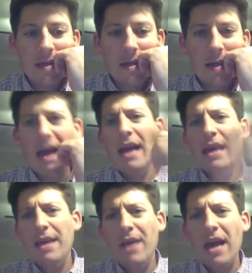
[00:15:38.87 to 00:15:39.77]

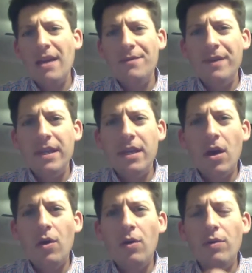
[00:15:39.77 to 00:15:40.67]
had a
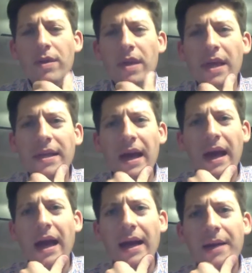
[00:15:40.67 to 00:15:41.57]
video that
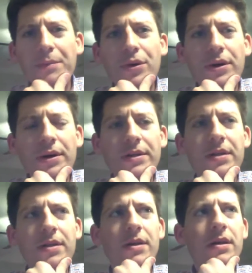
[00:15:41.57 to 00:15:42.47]
I
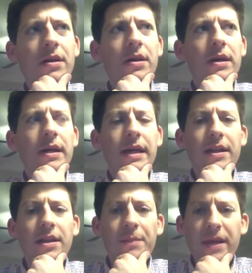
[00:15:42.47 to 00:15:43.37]
put
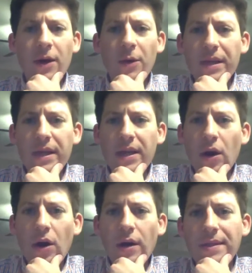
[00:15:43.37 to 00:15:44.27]
in the PLP
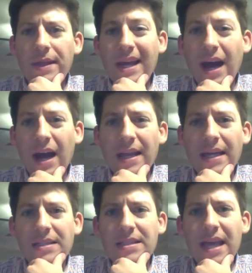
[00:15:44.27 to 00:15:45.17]
on the
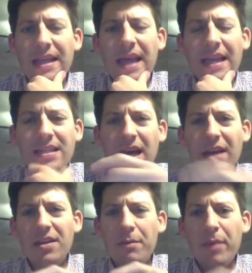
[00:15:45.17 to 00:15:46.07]
Khanates, and that is kind of
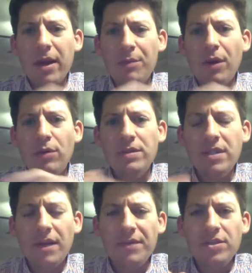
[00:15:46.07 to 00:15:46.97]
the bare bones
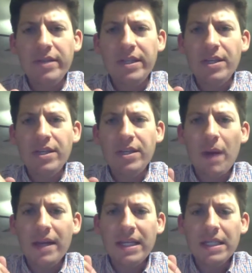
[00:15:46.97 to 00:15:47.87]
stuff that you need to know about
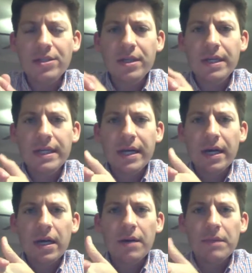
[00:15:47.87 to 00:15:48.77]
each.
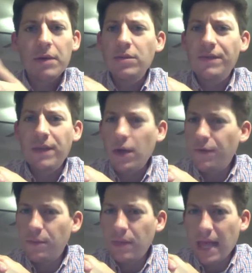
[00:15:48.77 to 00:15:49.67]
It was a video
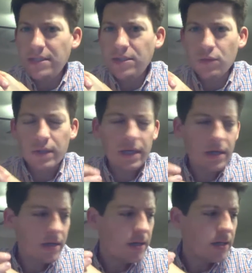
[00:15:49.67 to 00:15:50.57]
from last school
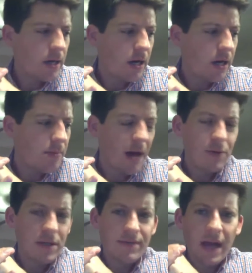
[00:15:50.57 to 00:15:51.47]
year. I would
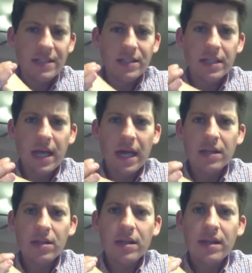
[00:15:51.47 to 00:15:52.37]
advise you to kind of
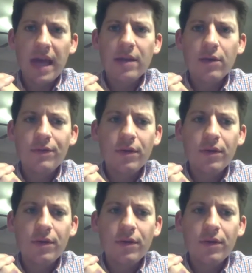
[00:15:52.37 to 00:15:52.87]
look that over